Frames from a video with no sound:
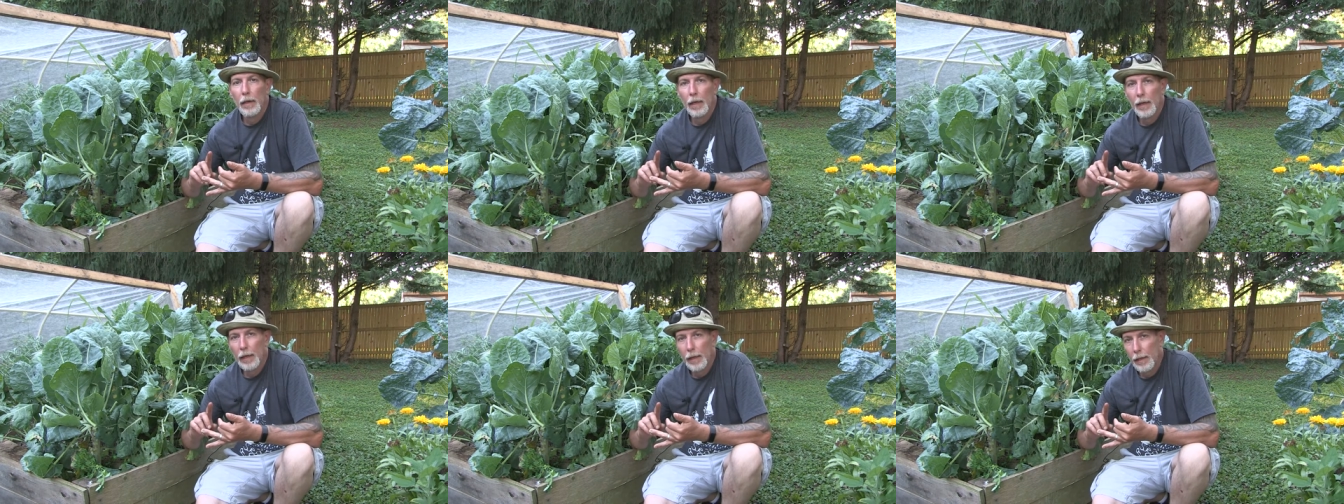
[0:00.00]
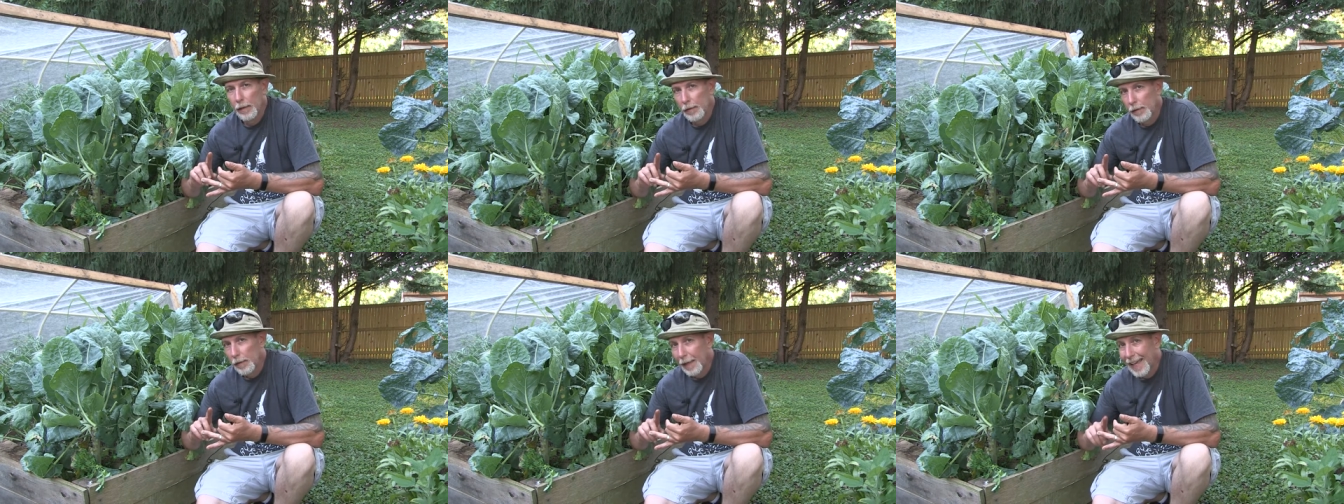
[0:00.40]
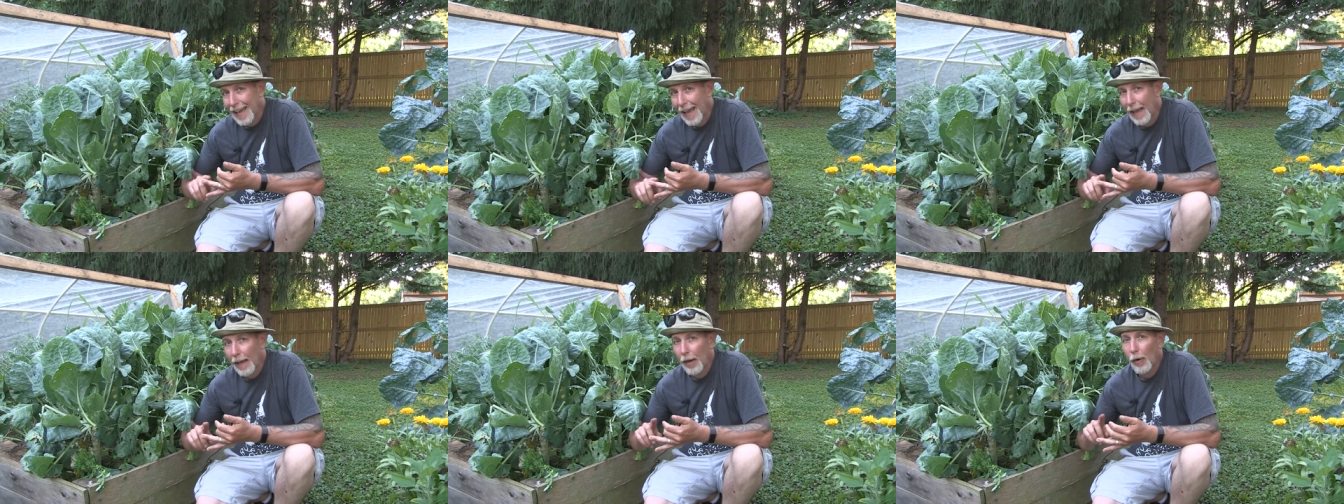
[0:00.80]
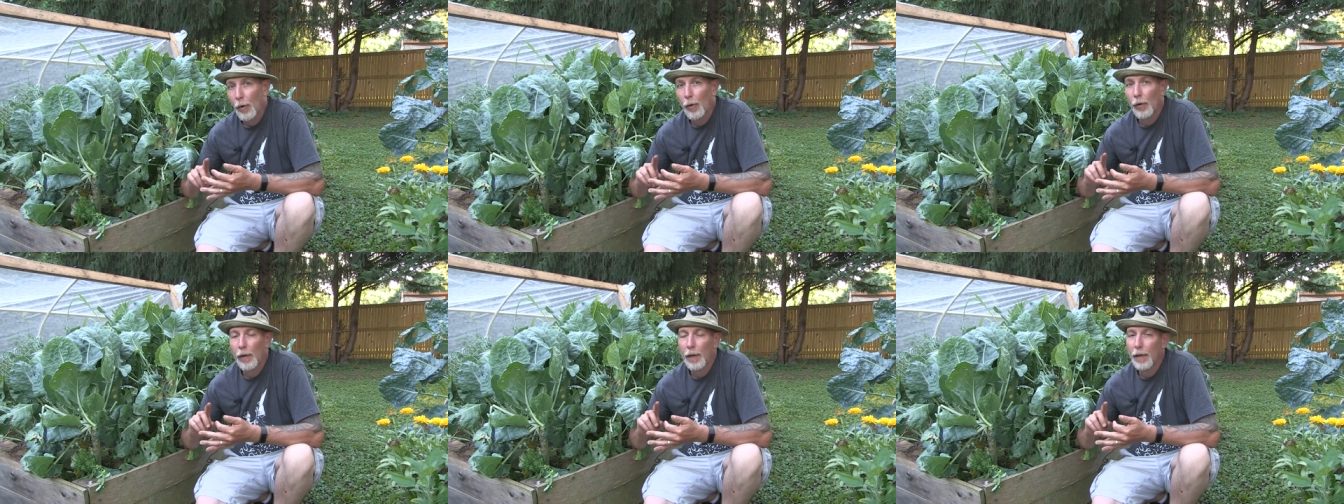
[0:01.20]
and
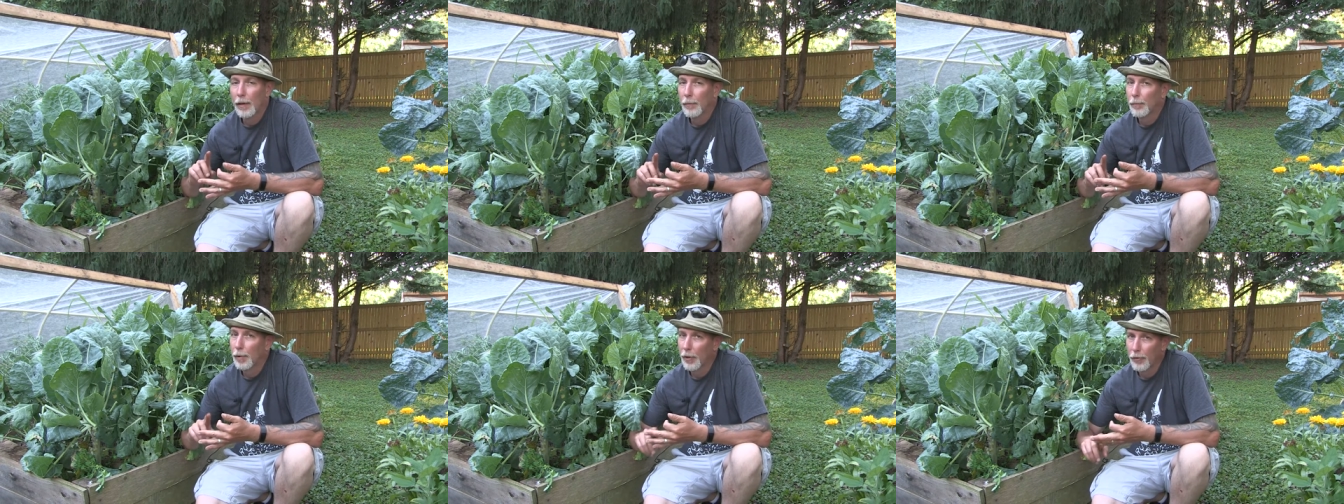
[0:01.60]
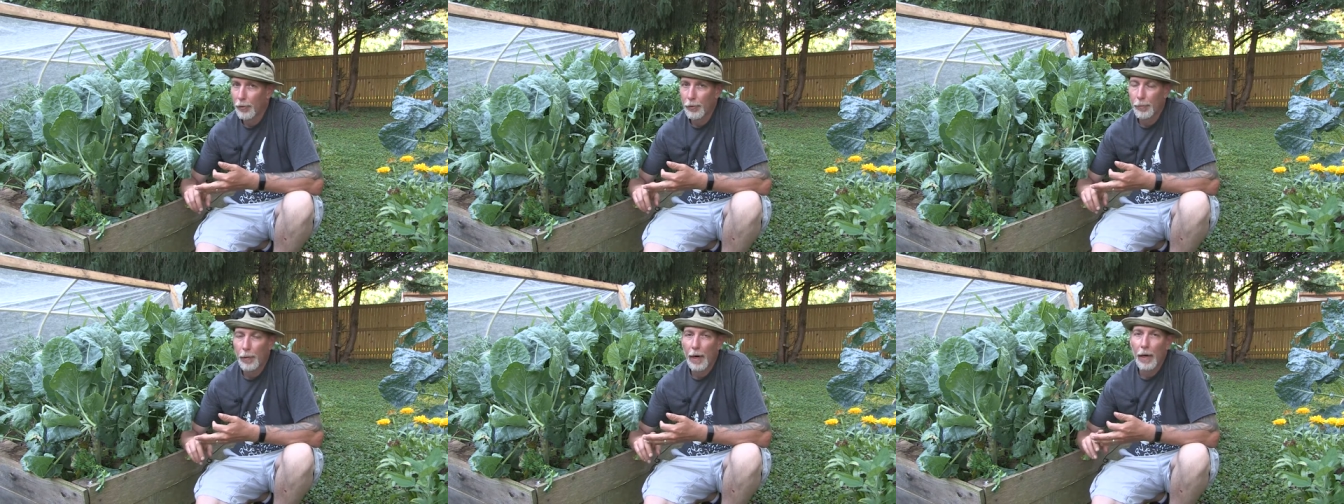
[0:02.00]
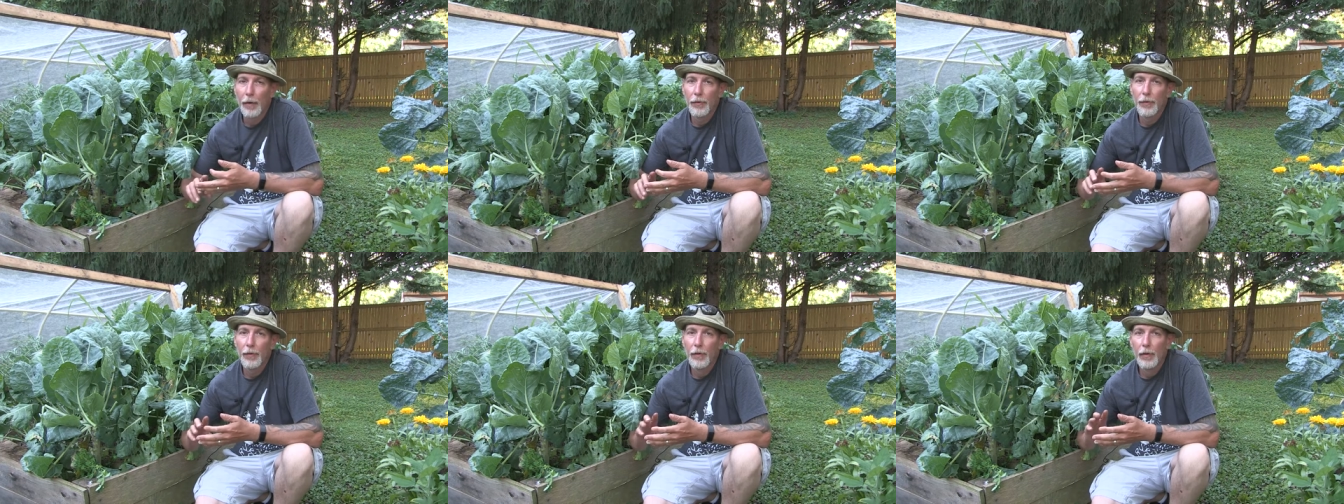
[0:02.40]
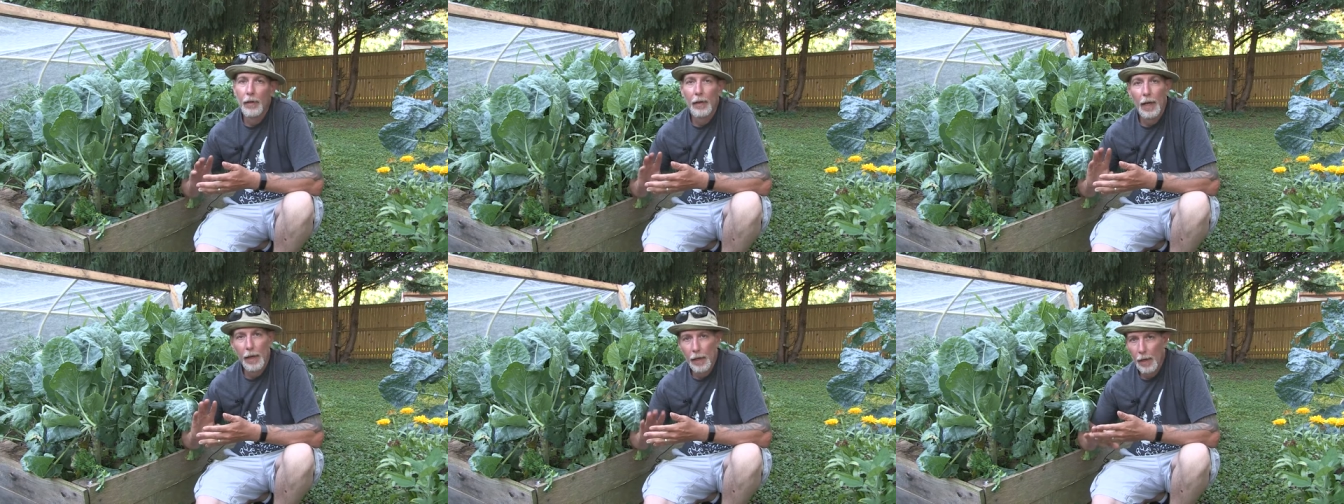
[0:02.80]
kale and Brussels sprouts
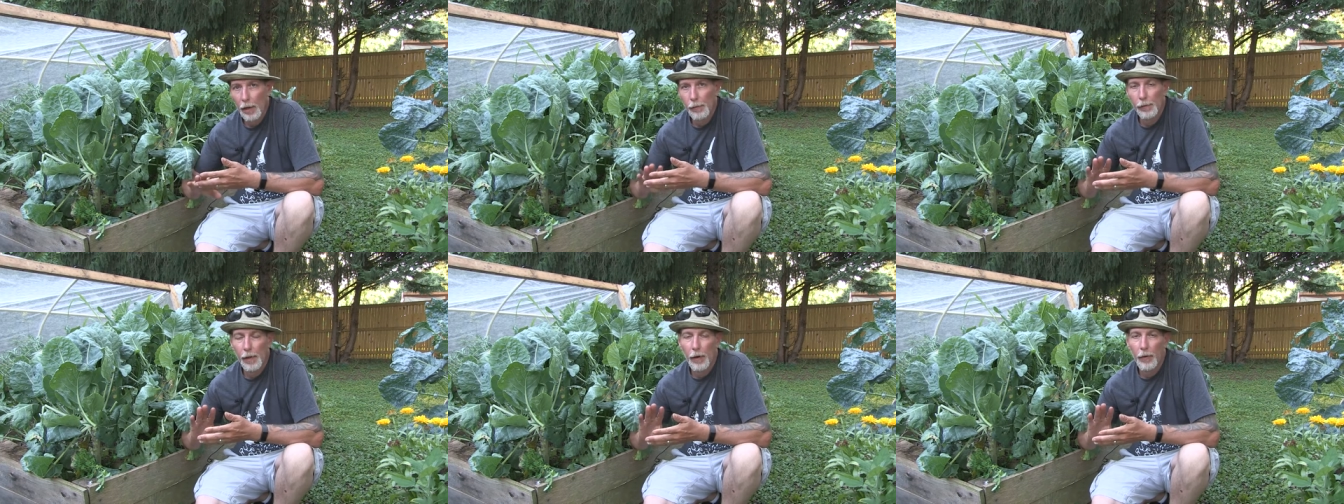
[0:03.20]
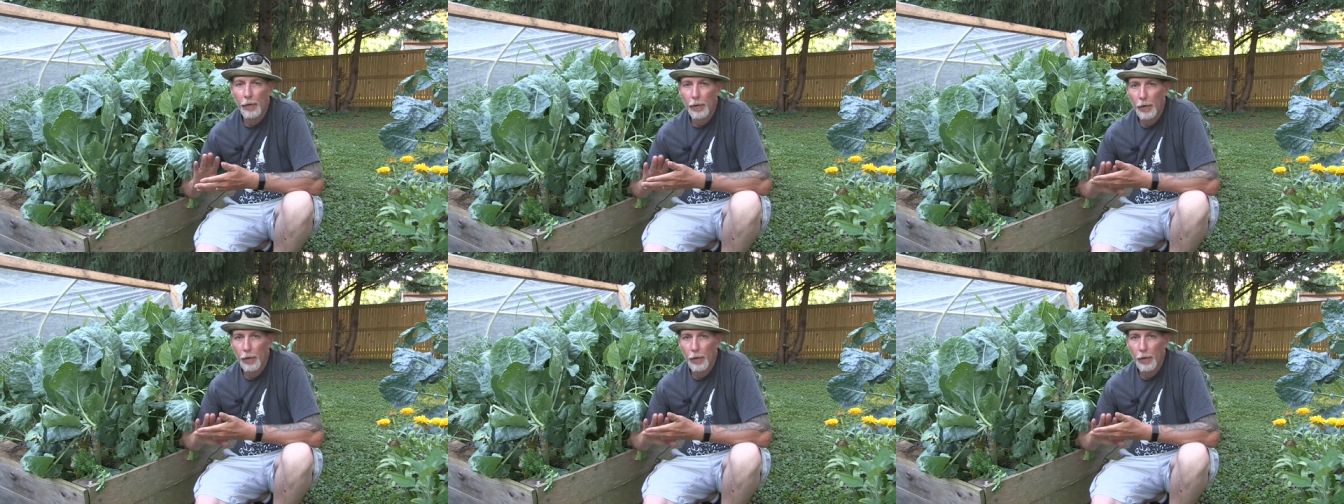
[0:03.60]
and cauliflower.